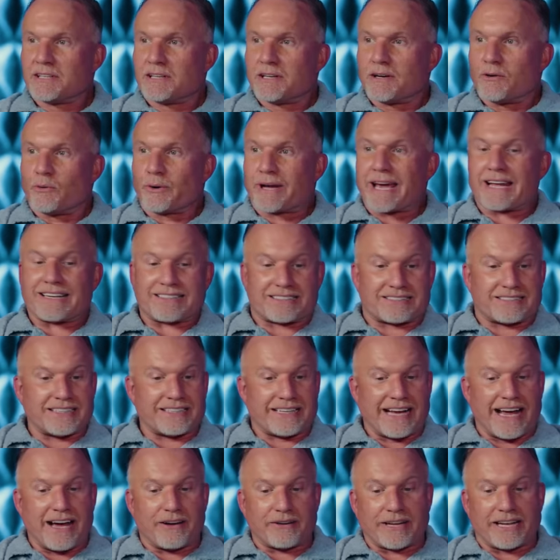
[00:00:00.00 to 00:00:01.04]
We got to sit
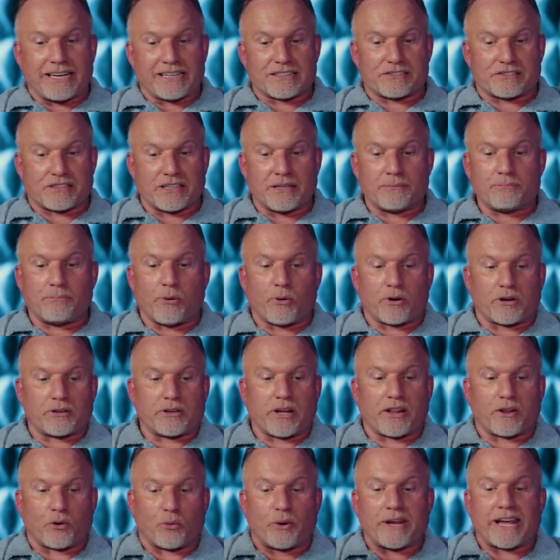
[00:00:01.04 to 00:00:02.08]
down, and at some point or
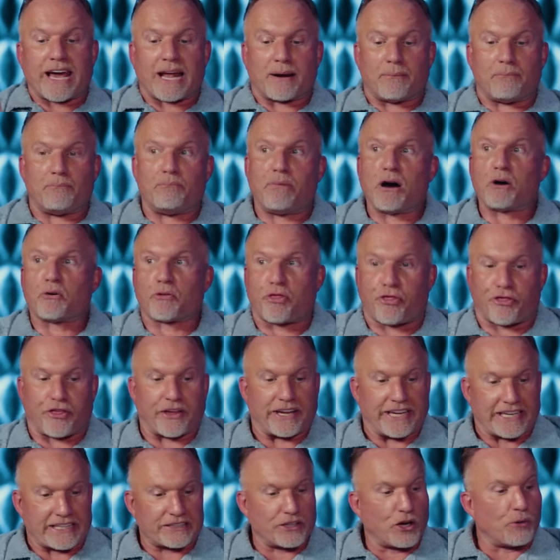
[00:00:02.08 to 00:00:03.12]
another, we got to both
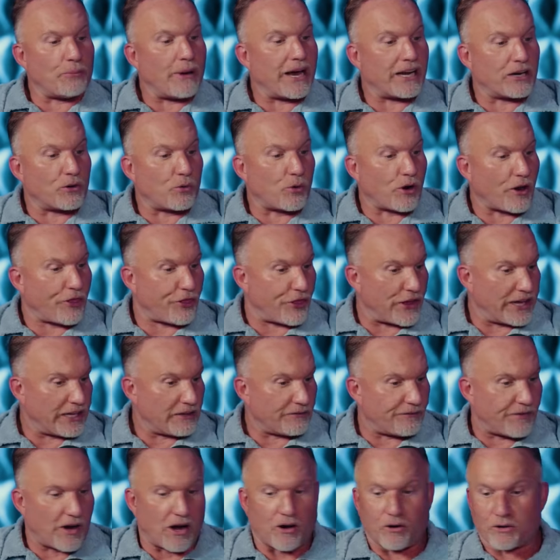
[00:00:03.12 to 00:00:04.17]
think. No matter where
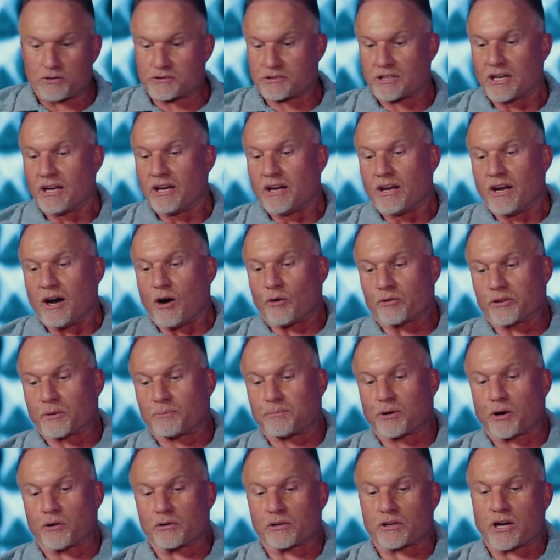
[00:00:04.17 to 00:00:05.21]
think falls on the
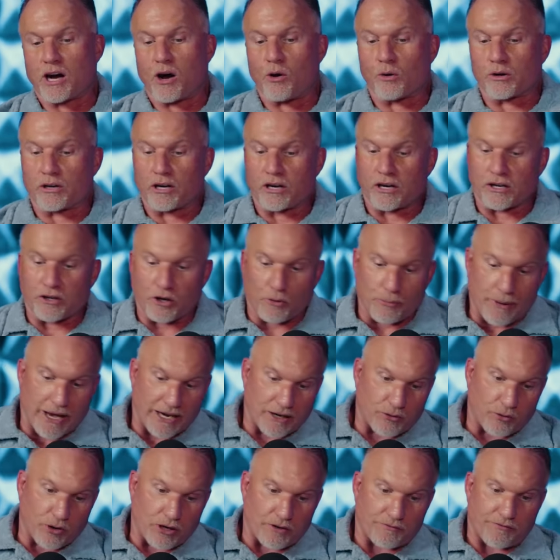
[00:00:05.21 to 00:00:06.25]
protocol with her, no
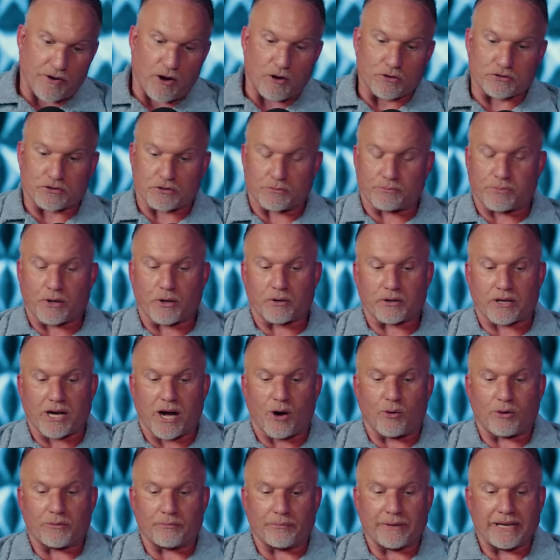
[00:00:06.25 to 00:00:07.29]
matter where it falls on the
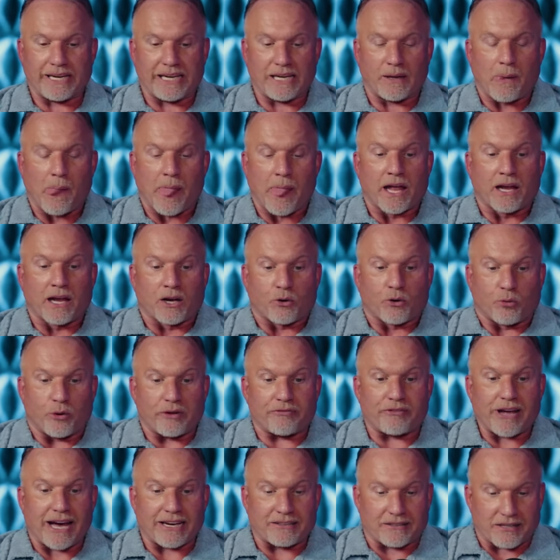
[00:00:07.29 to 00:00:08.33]
protocol with me, we've
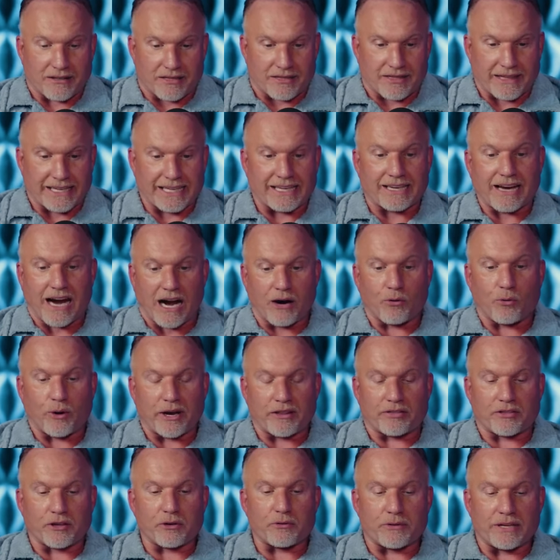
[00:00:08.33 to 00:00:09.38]
got to think our way
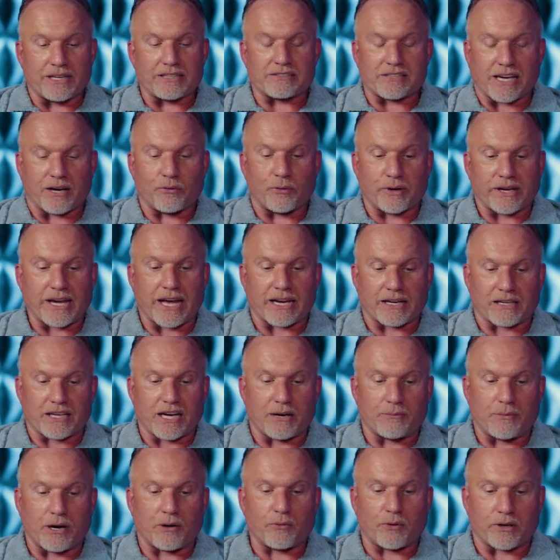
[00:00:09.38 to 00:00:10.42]
through this, and we got to
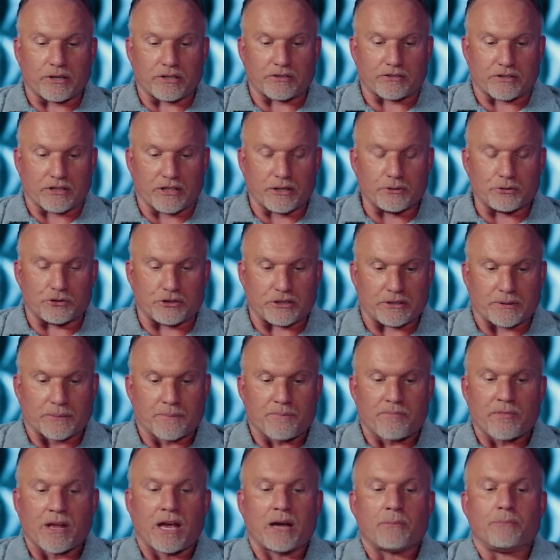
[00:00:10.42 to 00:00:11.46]
come up with a solution.
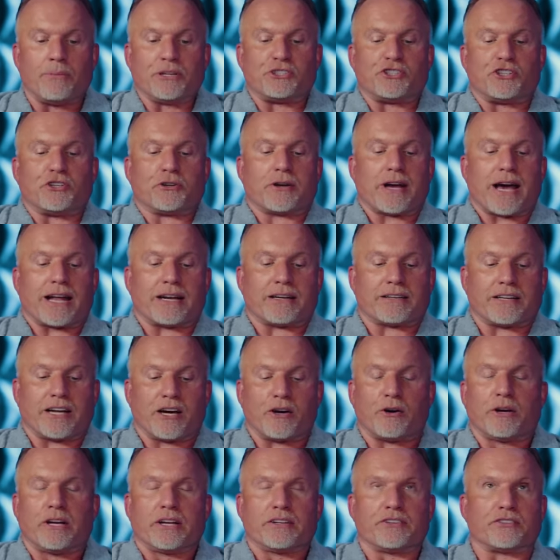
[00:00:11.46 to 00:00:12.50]
But you got to
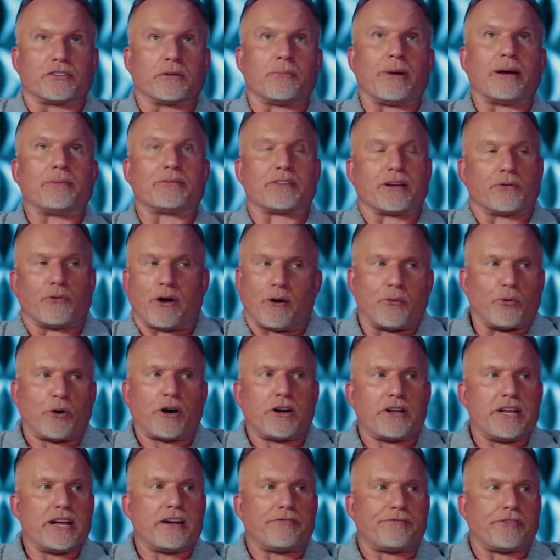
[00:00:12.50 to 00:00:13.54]
know. Somebody say, "Well, we're
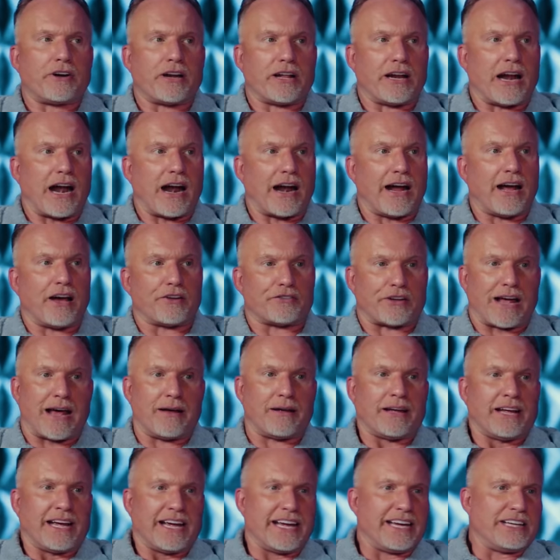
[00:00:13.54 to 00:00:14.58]
different in our house. I,
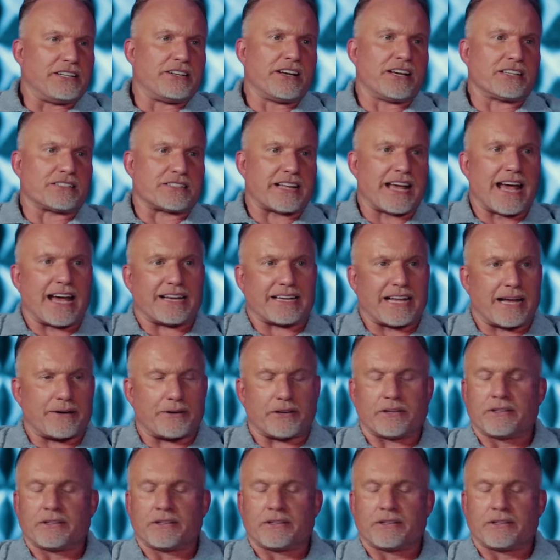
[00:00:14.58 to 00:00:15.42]
he does that, not."